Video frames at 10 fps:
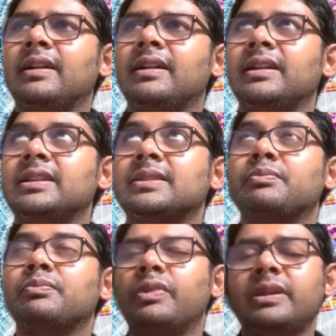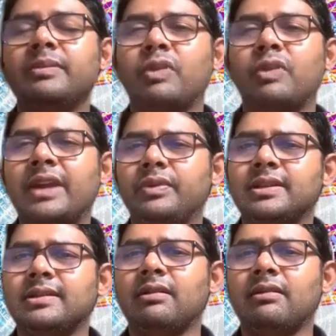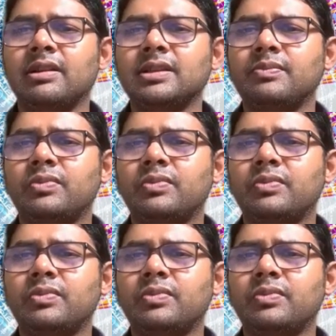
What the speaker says: It's pretty bright with stars,